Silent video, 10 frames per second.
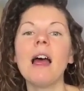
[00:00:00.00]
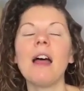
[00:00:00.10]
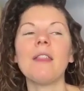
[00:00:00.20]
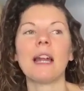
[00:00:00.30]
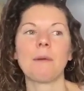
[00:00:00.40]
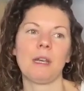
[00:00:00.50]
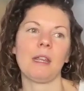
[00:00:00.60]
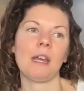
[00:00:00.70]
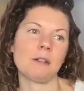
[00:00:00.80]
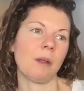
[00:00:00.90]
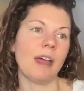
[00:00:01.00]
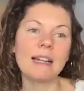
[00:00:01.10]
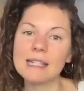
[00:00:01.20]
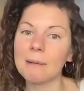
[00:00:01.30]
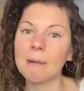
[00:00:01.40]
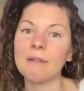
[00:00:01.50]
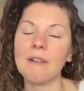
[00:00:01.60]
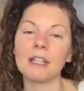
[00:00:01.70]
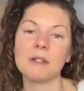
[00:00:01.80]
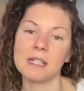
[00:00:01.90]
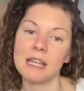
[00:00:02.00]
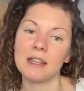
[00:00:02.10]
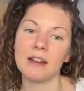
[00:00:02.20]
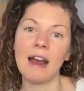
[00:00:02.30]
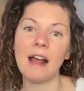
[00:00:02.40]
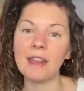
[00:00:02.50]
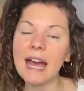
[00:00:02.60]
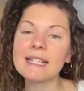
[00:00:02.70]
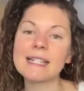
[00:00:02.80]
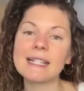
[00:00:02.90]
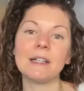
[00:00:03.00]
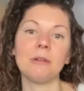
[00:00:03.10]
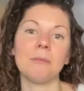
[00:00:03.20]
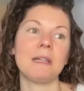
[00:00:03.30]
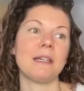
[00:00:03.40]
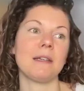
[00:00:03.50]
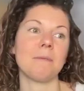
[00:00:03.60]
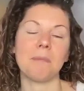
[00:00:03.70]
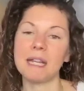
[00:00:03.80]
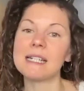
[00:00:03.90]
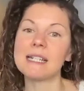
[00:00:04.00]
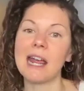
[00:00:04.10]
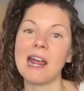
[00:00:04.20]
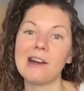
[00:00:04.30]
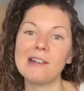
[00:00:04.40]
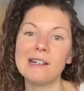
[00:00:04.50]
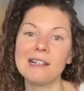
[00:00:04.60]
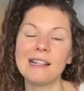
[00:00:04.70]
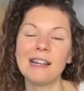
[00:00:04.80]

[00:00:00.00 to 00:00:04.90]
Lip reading: And then I realized, well, that's not my values either. And that's still me being scared.